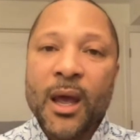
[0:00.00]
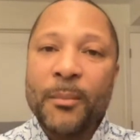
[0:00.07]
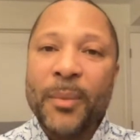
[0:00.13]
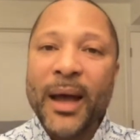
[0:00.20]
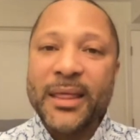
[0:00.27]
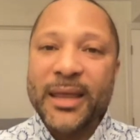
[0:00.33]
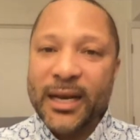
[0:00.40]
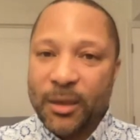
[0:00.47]

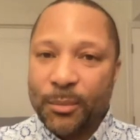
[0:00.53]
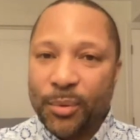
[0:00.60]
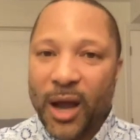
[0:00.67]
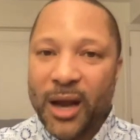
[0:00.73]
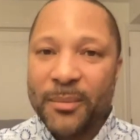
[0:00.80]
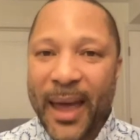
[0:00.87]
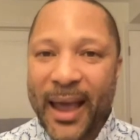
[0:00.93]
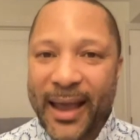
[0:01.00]
But then to
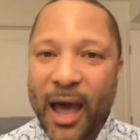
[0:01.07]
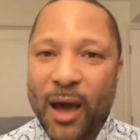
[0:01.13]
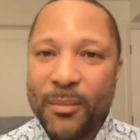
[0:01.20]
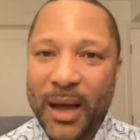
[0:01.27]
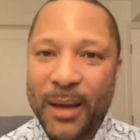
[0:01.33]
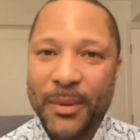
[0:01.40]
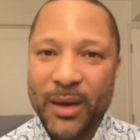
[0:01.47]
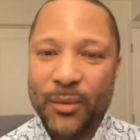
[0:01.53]
broaden back out,
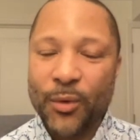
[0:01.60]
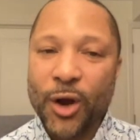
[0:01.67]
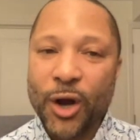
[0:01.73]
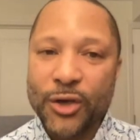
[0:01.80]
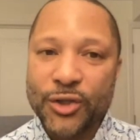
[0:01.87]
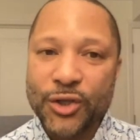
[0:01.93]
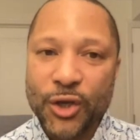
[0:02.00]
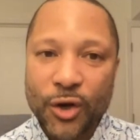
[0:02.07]
Bobby, in
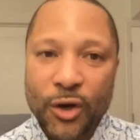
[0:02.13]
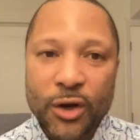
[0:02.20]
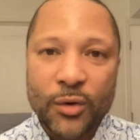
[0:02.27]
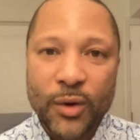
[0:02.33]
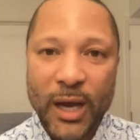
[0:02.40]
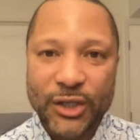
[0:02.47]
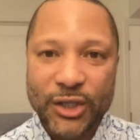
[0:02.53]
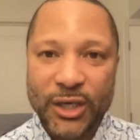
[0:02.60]
regards to your
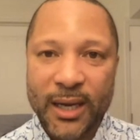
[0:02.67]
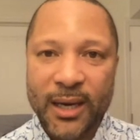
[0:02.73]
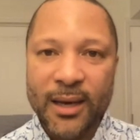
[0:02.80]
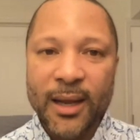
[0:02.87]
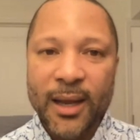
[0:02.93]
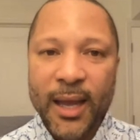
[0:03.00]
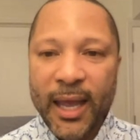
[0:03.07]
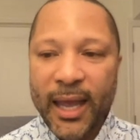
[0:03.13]
question,
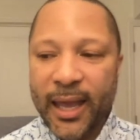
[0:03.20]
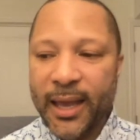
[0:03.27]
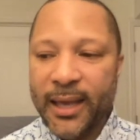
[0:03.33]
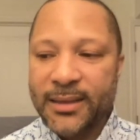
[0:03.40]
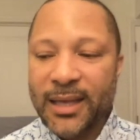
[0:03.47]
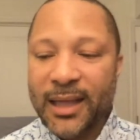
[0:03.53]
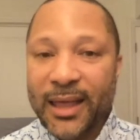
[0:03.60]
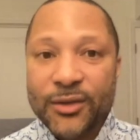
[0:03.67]

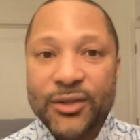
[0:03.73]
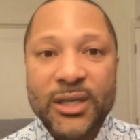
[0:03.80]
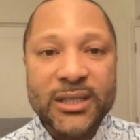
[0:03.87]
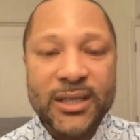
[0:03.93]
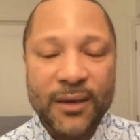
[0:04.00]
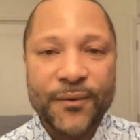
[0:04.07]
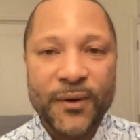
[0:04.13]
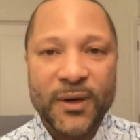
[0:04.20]
is there's a
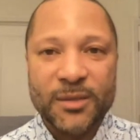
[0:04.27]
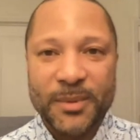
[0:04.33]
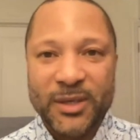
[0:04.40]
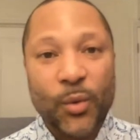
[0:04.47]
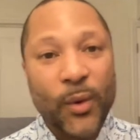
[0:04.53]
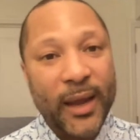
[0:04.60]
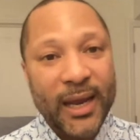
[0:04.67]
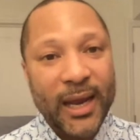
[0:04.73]
difference
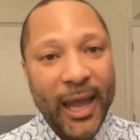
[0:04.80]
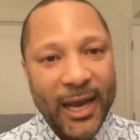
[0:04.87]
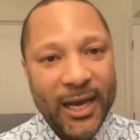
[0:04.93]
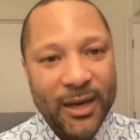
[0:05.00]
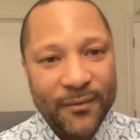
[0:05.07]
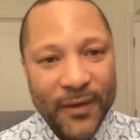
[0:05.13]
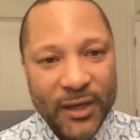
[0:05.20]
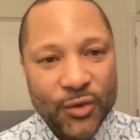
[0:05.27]
between
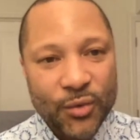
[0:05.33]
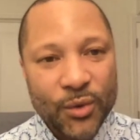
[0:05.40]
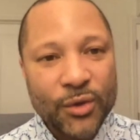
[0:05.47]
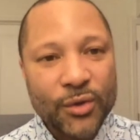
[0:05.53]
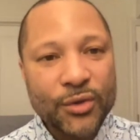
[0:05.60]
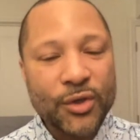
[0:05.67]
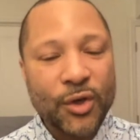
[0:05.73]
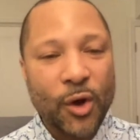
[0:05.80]

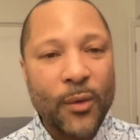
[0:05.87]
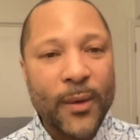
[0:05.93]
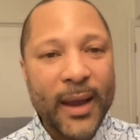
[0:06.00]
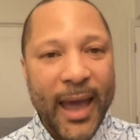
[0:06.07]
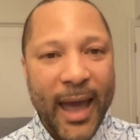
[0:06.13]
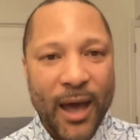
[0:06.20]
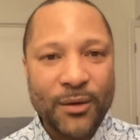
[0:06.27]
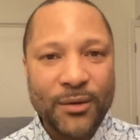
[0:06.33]
individuals
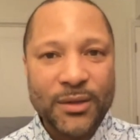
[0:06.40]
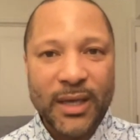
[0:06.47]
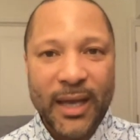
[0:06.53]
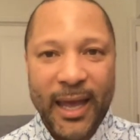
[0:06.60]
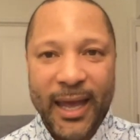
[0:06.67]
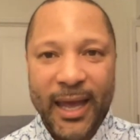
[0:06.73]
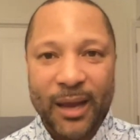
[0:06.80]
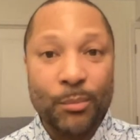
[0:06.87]
going out
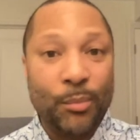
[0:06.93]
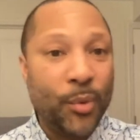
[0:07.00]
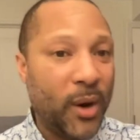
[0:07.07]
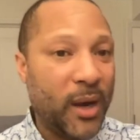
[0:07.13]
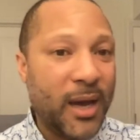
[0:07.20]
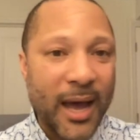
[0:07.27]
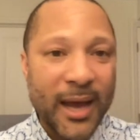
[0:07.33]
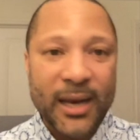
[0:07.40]
and
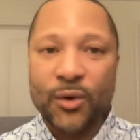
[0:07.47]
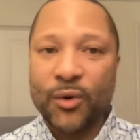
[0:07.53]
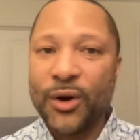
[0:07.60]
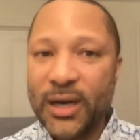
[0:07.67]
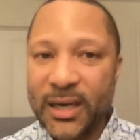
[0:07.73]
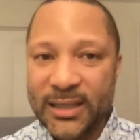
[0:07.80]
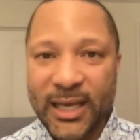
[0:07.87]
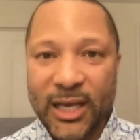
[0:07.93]
boycotting
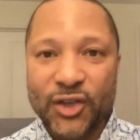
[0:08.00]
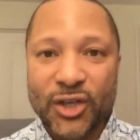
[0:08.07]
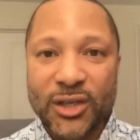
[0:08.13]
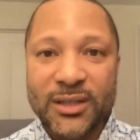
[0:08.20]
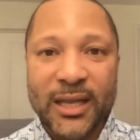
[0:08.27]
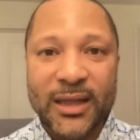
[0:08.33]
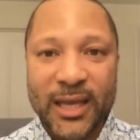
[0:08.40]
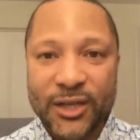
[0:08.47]

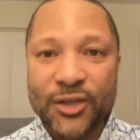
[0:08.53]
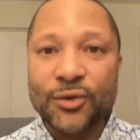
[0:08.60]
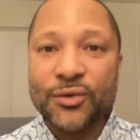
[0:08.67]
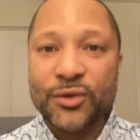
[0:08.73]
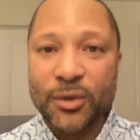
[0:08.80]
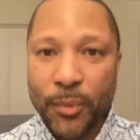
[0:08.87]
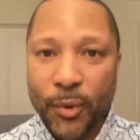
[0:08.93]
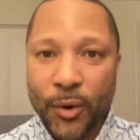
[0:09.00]
organizations that they don't
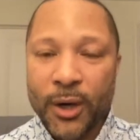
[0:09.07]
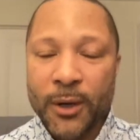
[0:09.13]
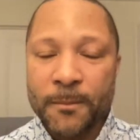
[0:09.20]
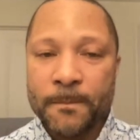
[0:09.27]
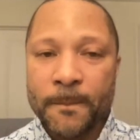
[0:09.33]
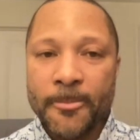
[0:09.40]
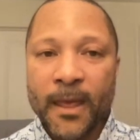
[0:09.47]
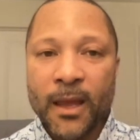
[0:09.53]
support,
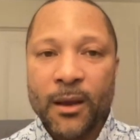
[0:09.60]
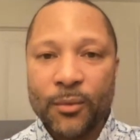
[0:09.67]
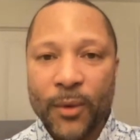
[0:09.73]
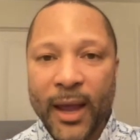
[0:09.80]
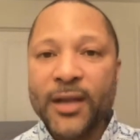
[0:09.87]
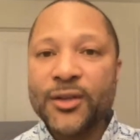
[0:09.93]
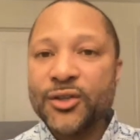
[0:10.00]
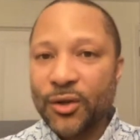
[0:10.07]
mm-hmm.
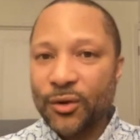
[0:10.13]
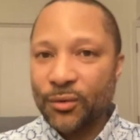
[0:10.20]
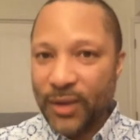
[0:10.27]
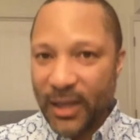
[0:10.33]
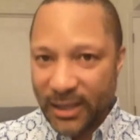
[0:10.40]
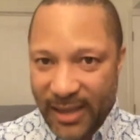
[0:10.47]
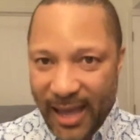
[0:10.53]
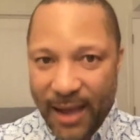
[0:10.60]
right? So
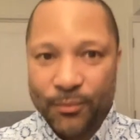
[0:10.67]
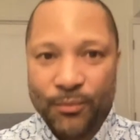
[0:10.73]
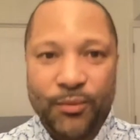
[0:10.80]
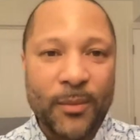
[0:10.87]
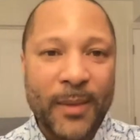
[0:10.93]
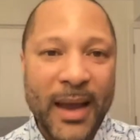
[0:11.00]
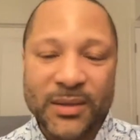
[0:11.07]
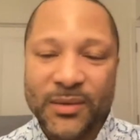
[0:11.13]
that
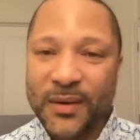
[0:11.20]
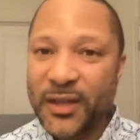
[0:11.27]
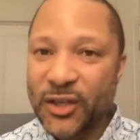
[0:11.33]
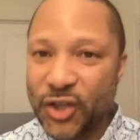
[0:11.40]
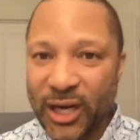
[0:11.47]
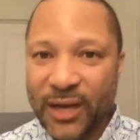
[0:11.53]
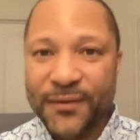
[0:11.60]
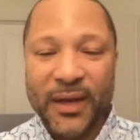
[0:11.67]
reminds me of the
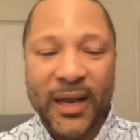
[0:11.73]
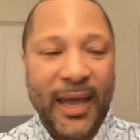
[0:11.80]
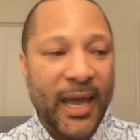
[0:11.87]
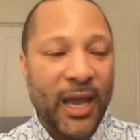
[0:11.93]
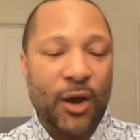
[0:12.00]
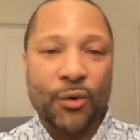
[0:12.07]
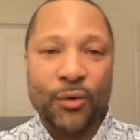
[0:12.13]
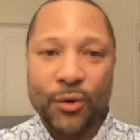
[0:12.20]

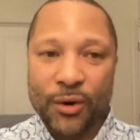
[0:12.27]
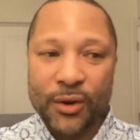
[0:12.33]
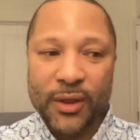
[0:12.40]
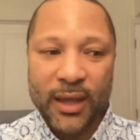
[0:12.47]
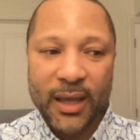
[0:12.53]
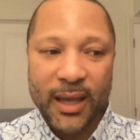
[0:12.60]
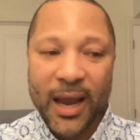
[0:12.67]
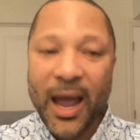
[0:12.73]
Chick-fil-A or
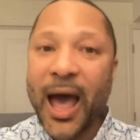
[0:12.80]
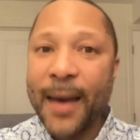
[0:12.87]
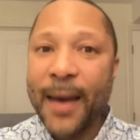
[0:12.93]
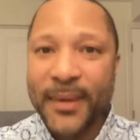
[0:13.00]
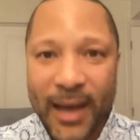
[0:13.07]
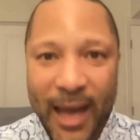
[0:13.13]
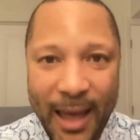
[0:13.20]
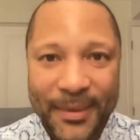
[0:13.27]
the
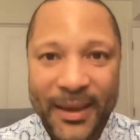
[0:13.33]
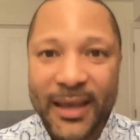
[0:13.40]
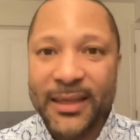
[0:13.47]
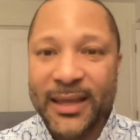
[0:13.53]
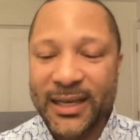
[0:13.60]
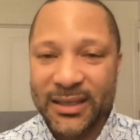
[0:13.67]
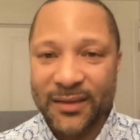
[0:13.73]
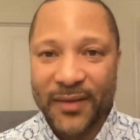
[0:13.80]
Hobby Lobby and
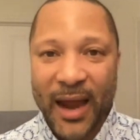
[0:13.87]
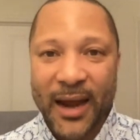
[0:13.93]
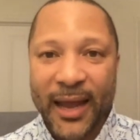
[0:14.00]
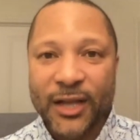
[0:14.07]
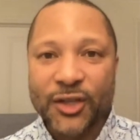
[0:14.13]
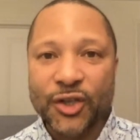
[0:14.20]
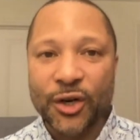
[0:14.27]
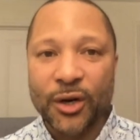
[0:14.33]
things of that
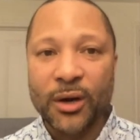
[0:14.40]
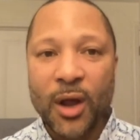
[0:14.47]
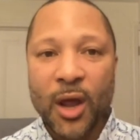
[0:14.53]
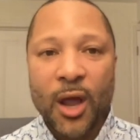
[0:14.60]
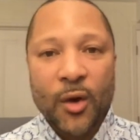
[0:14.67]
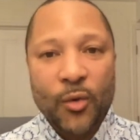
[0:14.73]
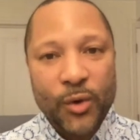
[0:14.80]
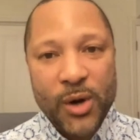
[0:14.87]
nature,
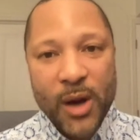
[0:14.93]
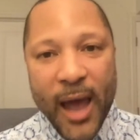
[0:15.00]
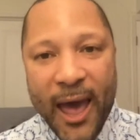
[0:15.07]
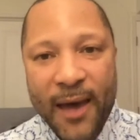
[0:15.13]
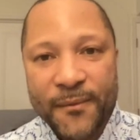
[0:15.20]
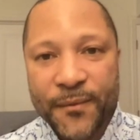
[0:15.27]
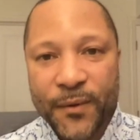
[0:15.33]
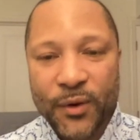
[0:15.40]
where you
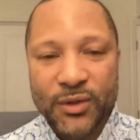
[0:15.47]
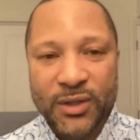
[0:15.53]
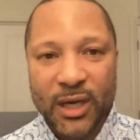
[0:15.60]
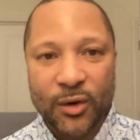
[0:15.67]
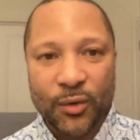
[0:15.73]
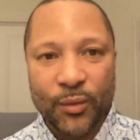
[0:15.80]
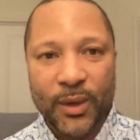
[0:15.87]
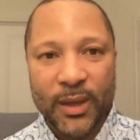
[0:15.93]
have folks that
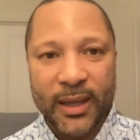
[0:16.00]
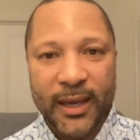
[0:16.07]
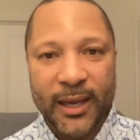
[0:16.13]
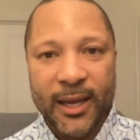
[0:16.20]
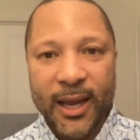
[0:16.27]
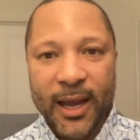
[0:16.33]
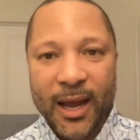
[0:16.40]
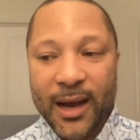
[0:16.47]
are
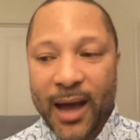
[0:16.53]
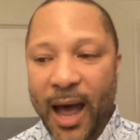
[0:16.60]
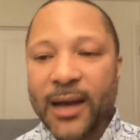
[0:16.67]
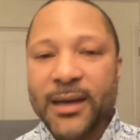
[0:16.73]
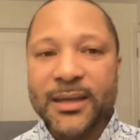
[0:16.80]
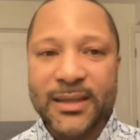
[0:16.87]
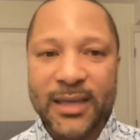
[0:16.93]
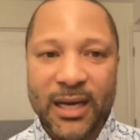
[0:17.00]
really
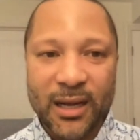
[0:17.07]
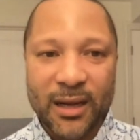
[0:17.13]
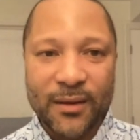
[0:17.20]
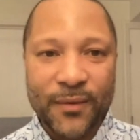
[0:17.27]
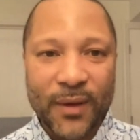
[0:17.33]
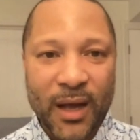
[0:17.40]
cognizant of